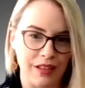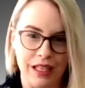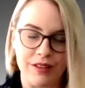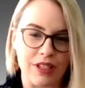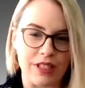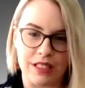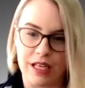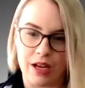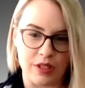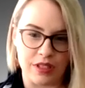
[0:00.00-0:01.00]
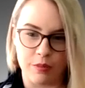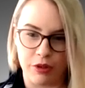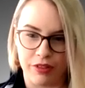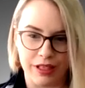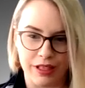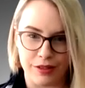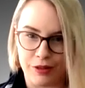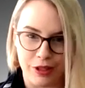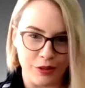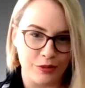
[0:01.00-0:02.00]
even down to simple things of,
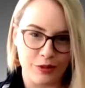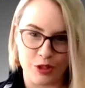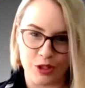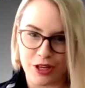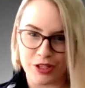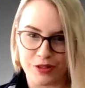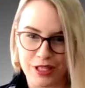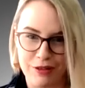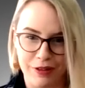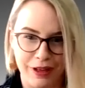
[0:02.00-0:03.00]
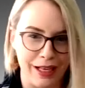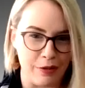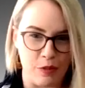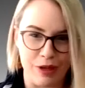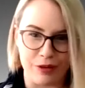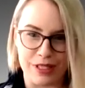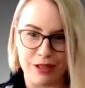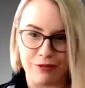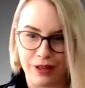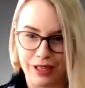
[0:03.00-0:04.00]
Josh received funding and we
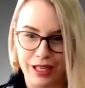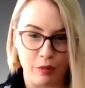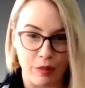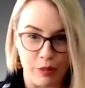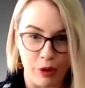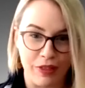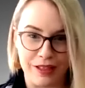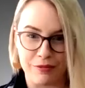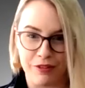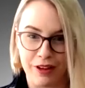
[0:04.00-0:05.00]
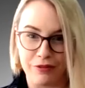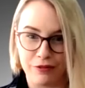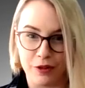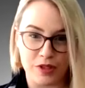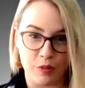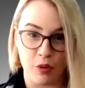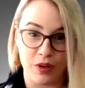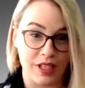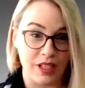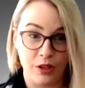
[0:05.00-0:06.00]
received funding and we both had to fund food
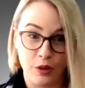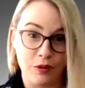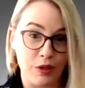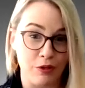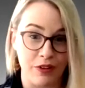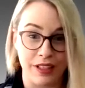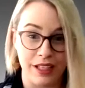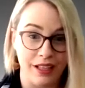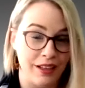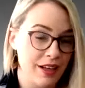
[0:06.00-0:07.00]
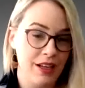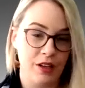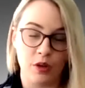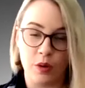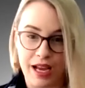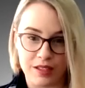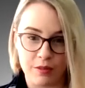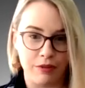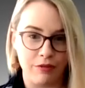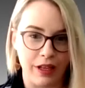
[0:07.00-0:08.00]
supports, and who have you funded, who hasn't
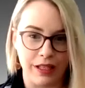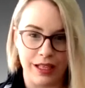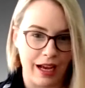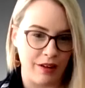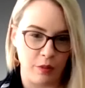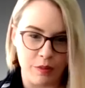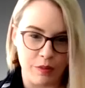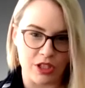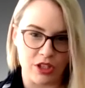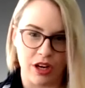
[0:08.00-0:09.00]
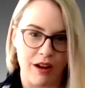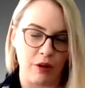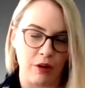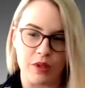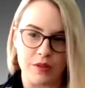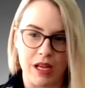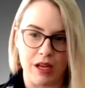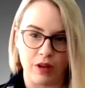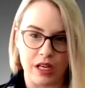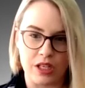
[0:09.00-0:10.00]
been funded, how can we make sure everyone's
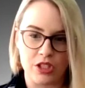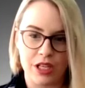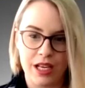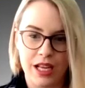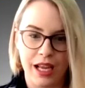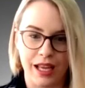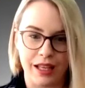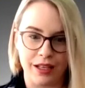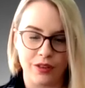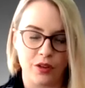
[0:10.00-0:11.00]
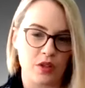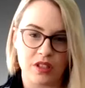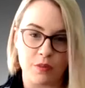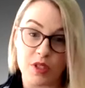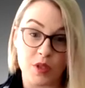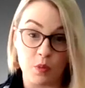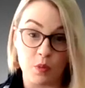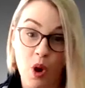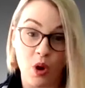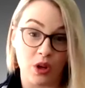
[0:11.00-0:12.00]
being reached? And those are some
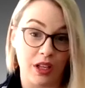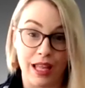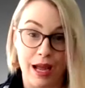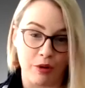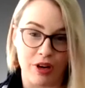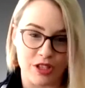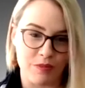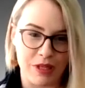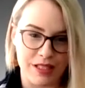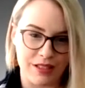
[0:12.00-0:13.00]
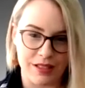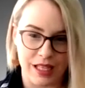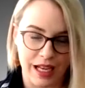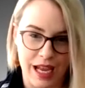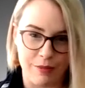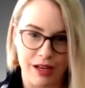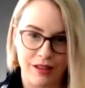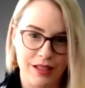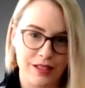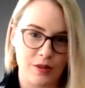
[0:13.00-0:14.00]
small collaboration pieces that came out of
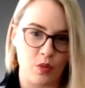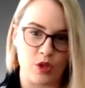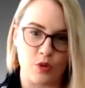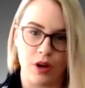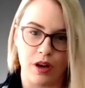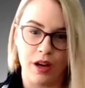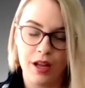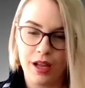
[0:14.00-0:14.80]
this, which were